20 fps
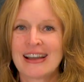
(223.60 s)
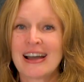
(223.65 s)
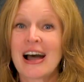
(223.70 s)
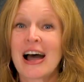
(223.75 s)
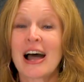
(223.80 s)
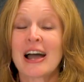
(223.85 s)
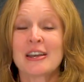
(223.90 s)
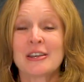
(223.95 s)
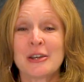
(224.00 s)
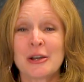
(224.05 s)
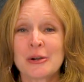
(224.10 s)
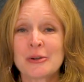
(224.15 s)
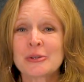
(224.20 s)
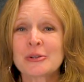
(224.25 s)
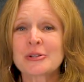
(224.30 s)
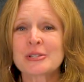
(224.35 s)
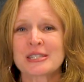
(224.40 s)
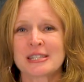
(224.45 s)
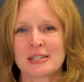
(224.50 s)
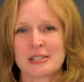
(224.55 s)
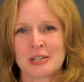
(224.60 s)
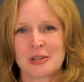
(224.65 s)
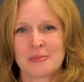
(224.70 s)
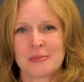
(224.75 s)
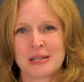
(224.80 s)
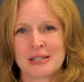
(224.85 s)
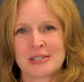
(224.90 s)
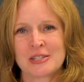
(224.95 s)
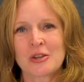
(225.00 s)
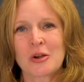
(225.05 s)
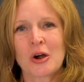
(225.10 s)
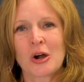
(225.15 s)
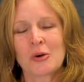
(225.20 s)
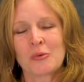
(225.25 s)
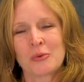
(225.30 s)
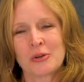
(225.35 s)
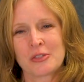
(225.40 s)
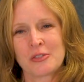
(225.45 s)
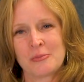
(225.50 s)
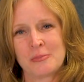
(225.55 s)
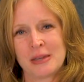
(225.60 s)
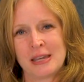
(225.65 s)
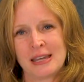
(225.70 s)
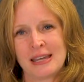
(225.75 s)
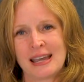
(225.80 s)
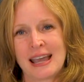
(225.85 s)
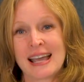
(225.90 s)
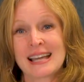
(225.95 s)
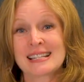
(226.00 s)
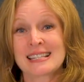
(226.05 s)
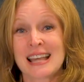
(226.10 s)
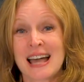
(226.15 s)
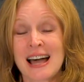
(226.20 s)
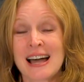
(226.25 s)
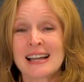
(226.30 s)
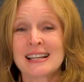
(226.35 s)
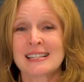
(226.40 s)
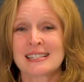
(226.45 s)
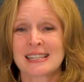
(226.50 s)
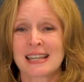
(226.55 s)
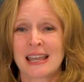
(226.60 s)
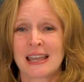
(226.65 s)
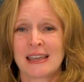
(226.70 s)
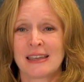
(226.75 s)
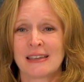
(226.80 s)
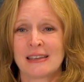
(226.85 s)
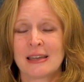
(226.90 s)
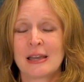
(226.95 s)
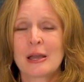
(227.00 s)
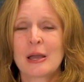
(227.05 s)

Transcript: I know your sentiments are with me as I say,